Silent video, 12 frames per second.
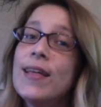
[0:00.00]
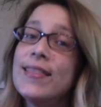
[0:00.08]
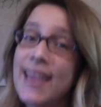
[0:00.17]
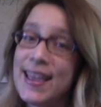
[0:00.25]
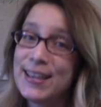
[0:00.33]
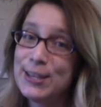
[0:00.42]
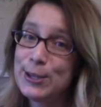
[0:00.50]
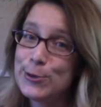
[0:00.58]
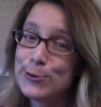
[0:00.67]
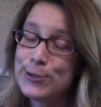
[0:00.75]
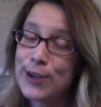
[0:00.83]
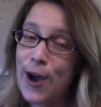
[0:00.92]
thank
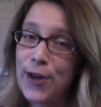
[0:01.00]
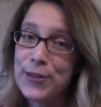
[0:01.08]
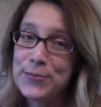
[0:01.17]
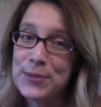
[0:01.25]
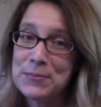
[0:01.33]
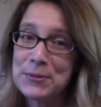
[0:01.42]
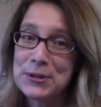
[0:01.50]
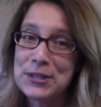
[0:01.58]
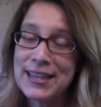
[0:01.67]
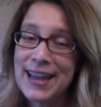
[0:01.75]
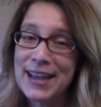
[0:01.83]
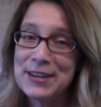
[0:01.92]
you to all the people
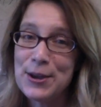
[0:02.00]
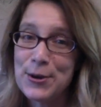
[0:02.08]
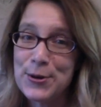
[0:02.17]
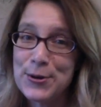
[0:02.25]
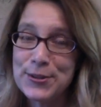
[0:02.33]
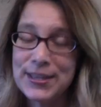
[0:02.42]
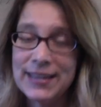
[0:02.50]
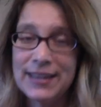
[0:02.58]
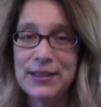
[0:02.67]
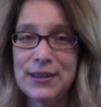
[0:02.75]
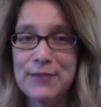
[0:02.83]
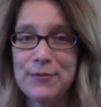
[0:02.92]
that I know
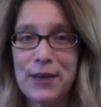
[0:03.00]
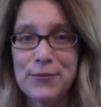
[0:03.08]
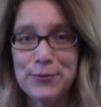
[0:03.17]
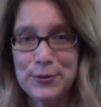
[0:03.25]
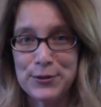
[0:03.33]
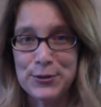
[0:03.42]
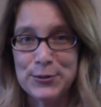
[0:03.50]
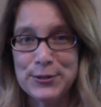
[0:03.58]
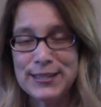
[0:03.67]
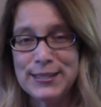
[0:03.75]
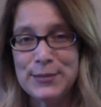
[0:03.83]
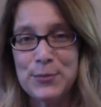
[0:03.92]
that have left reviews
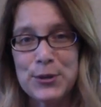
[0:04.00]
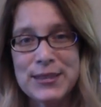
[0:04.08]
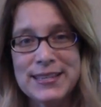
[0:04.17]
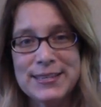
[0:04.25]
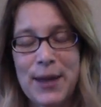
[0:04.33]
to support this